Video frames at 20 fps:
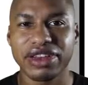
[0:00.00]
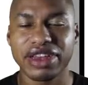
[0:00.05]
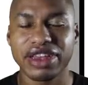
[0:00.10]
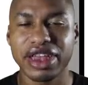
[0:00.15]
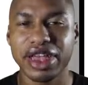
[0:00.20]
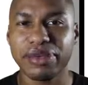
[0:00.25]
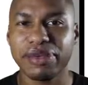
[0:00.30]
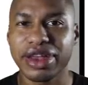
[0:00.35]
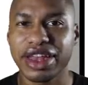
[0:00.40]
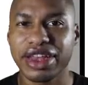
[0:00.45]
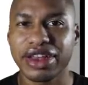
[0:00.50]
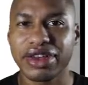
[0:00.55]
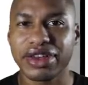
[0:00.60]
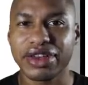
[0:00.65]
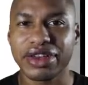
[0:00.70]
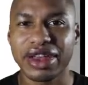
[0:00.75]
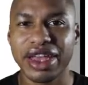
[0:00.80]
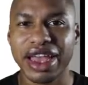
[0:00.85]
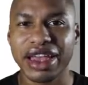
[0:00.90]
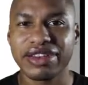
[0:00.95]

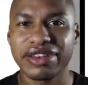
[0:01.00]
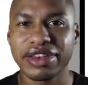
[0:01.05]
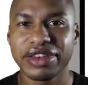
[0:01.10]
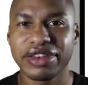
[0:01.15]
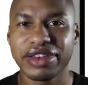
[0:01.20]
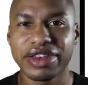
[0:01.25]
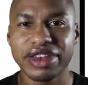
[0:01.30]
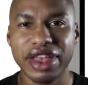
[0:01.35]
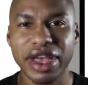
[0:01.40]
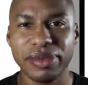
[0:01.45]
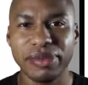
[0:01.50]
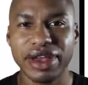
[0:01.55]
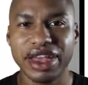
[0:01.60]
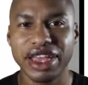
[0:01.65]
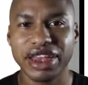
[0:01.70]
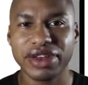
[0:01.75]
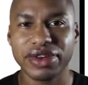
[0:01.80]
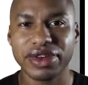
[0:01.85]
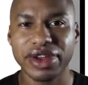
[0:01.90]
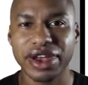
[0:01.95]
denominator as the
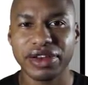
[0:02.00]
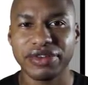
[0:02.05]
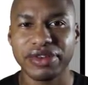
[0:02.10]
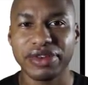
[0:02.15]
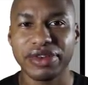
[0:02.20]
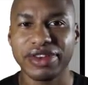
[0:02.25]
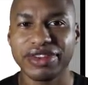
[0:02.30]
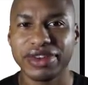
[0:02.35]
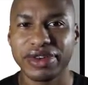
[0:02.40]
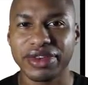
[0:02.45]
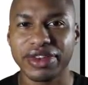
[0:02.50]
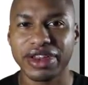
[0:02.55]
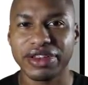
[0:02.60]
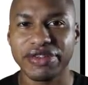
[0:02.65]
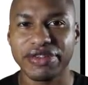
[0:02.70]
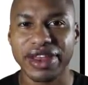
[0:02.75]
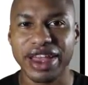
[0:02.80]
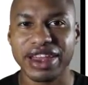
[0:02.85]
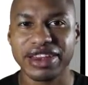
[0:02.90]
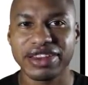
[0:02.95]
denominator of the resulting
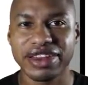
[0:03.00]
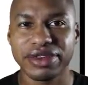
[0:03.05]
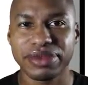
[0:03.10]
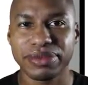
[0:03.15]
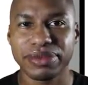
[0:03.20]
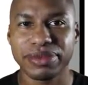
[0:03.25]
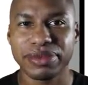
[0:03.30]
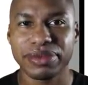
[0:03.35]
fraction.